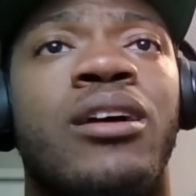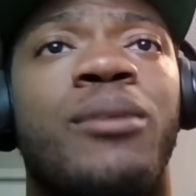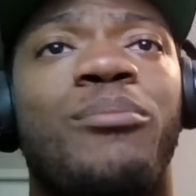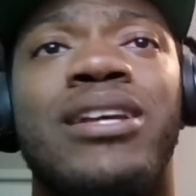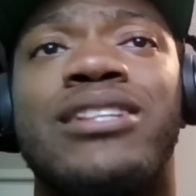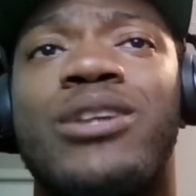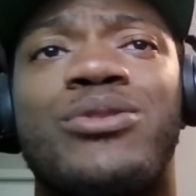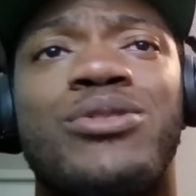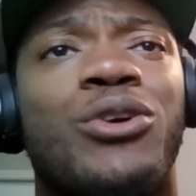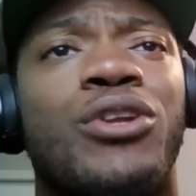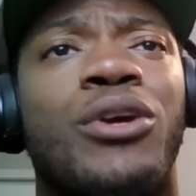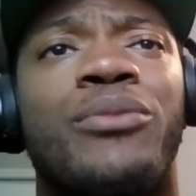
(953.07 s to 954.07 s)
Please don't
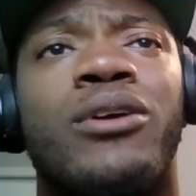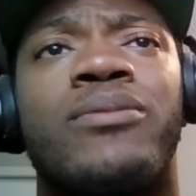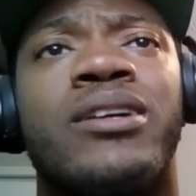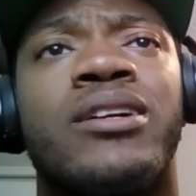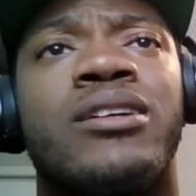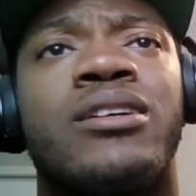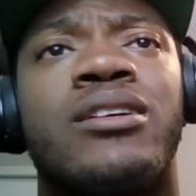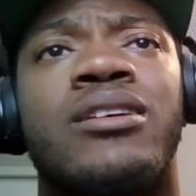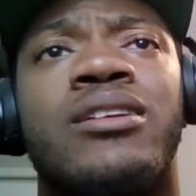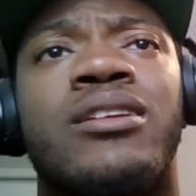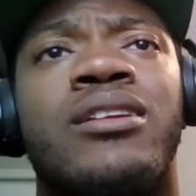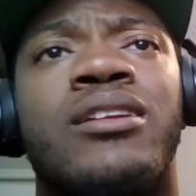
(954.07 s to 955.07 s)
score no more, bro.
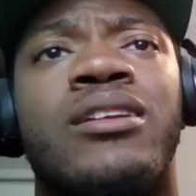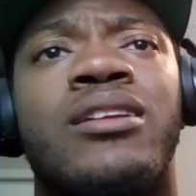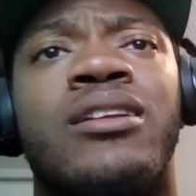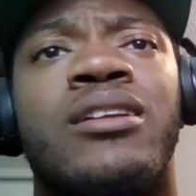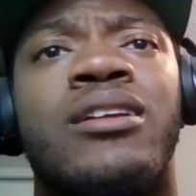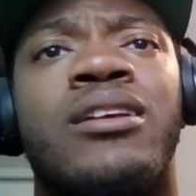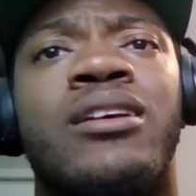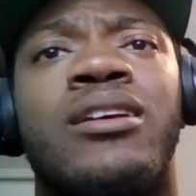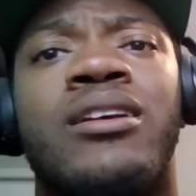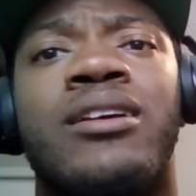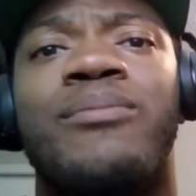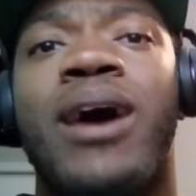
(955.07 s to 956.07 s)

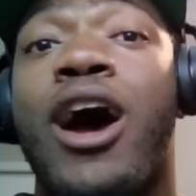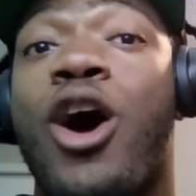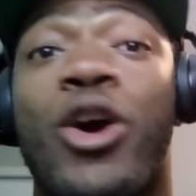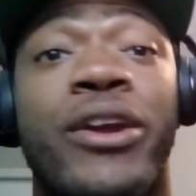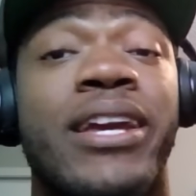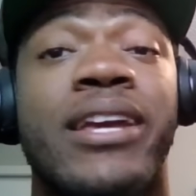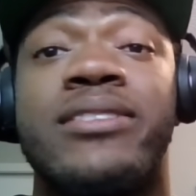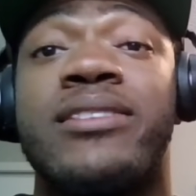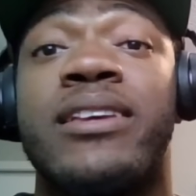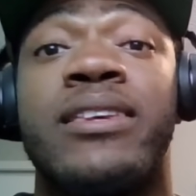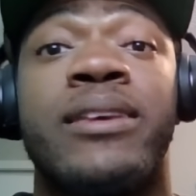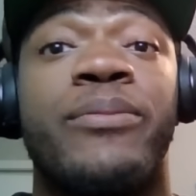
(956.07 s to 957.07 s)
My heart can't
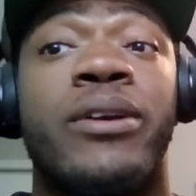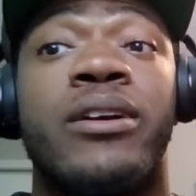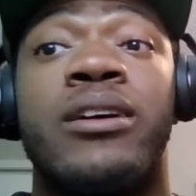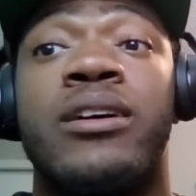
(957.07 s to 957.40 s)
take it, bro.